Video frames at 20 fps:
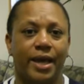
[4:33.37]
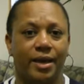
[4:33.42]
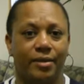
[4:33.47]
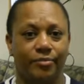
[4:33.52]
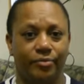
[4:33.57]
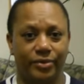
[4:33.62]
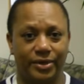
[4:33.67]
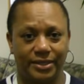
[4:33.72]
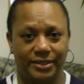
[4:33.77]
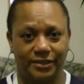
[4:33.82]

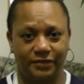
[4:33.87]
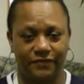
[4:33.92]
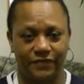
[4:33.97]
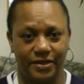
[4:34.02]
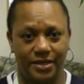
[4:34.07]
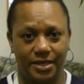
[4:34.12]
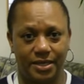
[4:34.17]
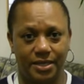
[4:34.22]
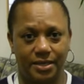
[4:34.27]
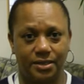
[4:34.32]
and
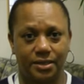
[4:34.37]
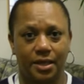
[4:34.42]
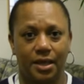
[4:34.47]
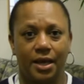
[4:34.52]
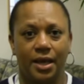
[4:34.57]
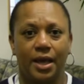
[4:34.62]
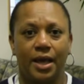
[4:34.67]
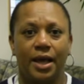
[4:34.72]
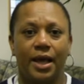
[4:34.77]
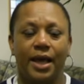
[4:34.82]
breastfeed?
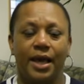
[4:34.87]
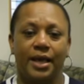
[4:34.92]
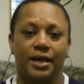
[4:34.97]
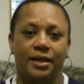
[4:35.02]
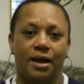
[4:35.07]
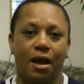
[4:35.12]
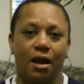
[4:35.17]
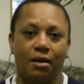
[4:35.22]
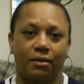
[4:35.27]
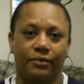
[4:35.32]

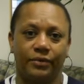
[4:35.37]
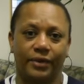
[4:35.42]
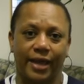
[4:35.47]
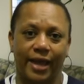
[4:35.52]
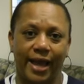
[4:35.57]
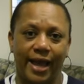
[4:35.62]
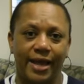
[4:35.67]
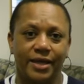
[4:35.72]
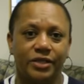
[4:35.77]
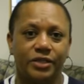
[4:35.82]
And
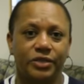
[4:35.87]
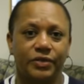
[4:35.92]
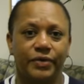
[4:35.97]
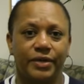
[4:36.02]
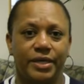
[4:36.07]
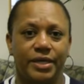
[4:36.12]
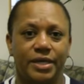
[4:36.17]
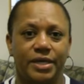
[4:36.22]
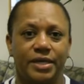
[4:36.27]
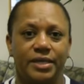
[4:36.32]
the answer
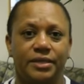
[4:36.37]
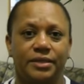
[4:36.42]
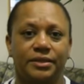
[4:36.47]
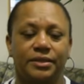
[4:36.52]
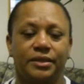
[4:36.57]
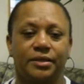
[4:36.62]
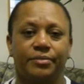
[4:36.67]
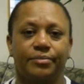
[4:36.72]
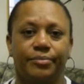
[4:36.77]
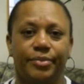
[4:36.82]

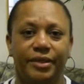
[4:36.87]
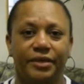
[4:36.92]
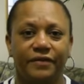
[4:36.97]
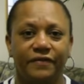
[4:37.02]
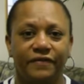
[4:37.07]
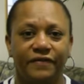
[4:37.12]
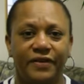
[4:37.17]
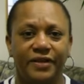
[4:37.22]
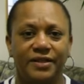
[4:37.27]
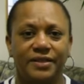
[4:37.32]
is the
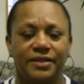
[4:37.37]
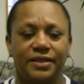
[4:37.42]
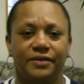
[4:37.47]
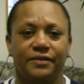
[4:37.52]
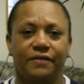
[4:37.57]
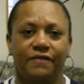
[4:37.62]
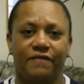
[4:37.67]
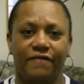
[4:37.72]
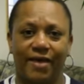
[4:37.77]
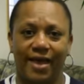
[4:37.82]
benefits
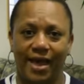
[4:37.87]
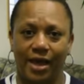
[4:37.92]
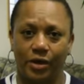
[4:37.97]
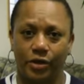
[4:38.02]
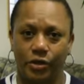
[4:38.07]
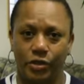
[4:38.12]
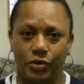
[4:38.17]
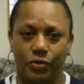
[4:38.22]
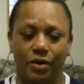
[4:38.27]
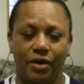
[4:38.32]
and the
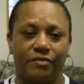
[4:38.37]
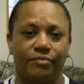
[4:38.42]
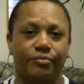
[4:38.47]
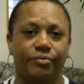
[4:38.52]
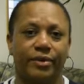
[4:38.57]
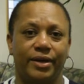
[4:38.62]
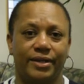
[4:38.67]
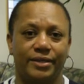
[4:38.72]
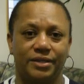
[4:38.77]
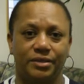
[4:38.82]
value of
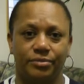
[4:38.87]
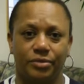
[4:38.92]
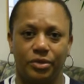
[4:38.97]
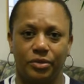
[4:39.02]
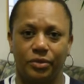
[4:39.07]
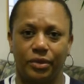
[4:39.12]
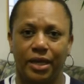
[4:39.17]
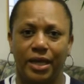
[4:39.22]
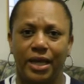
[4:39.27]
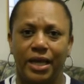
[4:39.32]
breast
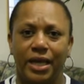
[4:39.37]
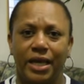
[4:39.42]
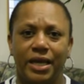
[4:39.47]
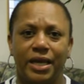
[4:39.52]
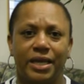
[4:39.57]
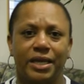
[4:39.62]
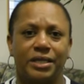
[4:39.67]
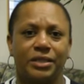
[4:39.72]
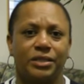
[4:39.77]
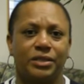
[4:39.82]
milk
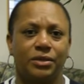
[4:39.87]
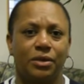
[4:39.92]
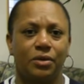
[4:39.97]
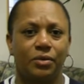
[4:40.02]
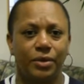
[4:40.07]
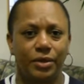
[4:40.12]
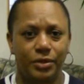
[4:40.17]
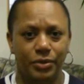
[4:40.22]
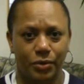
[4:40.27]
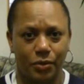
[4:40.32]
is so
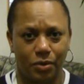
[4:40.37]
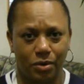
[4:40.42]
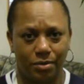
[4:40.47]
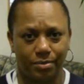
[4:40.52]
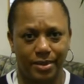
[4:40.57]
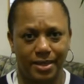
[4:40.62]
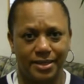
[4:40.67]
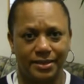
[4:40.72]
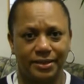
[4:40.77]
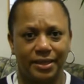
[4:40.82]

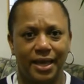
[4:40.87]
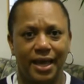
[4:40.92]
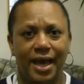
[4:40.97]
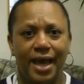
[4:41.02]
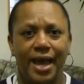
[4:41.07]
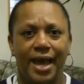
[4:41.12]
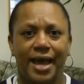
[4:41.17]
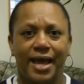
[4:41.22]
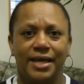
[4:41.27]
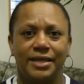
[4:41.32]
enormous,
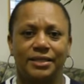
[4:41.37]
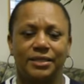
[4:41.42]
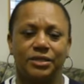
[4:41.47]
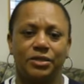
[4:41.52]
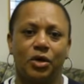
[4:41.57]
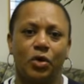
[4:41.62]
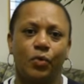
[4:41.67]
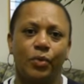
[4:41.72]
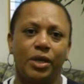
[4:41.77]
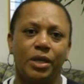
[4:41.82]
and
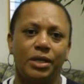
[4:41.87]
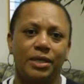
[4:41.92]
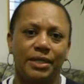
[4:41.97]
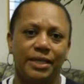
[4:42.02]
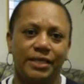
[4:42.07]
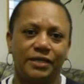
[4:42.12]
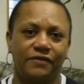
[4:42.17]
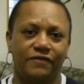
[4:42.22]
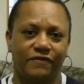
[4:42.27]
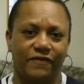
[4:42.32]
so we
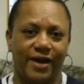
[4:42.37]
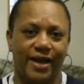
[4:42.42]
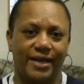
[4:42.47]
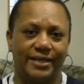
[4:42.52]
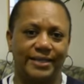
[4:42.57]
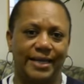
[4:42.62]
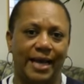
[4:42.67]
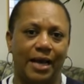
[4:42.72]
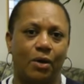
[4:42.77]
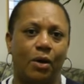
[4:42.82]
need to
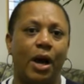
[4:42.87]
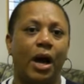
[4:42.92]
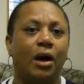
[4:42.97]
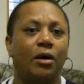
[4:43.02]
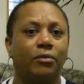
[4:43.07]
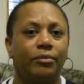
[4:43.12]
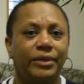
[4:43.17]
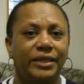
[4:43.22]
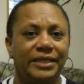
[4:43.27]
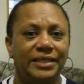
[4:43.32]
find out
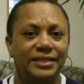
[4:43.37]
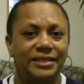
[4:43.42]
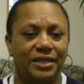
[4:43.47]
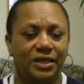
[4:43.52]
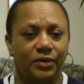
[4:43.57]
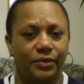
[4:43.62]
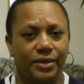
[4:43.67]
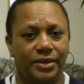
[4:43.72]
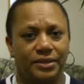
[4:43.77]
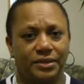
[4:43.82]
how many
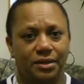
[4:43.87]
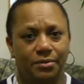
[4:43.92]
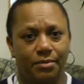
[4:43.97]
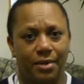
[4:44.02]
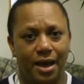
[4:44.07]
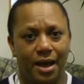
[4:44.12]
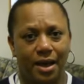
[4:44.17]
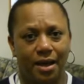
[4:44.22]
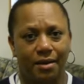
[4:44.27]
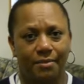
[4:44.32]
cigarettes a
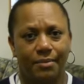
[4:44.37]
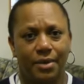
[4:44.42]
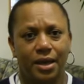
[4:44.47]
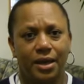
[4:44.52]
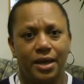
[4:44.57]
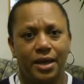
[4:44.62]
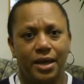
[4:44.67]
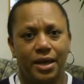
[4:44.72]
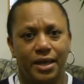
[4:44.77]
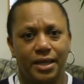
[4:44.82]
mom
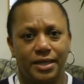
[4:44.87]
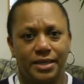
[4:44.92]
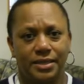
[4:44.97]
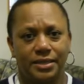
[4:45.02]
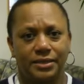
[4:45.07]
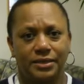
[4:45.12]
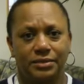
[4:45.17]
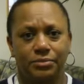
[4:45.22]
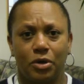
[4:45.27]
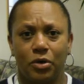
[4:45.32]

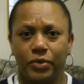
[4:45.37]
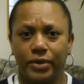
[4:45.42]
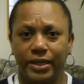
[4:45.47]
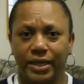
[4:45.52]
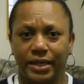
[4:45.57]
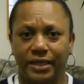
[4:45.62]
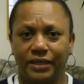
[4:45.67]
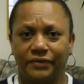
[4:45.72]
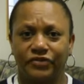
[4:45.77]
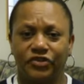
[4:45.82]
is
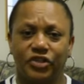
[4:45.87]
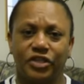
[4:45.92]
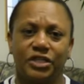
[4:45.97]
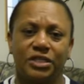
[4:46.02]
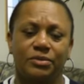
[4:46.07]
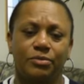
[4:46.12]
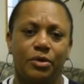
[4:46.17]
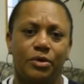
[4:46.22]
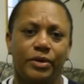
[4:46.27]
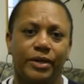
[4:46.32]
smoking. If
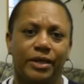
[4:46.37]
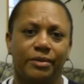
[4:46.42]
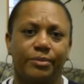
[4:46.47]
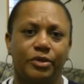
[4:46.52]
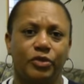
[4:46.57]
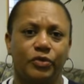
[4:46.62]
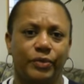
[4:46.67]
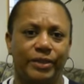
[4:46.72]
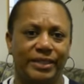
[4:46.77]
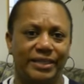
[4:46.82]
she's smoking
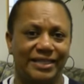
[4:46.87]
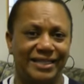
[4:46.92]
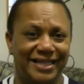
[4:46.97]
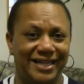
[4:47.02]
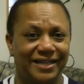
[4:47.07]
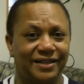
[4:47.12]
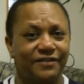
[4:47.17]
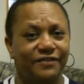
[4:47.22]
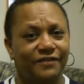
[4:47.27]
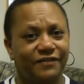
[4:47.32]
between
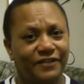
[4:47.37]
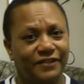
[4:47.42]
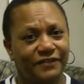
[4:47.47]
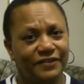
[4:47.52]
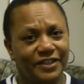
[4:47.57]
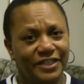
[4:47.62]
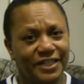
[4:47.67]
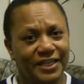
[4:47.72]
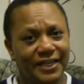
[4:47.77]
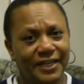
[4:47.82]
10 and
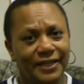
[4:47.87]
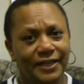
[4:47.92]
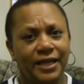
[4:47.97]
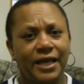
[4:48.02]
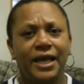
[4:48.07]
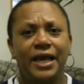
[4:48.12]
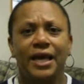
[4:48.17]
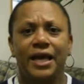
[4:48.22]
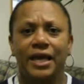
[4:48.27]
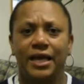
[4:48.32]
15,
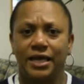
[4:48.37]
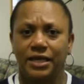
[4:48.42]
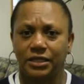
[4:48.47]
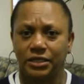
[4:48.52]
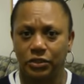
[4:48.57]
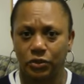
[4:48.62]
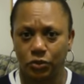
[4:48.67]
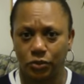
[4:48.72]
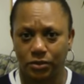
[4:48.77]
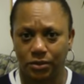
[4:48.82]

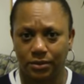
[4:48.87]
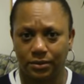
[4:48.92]
it's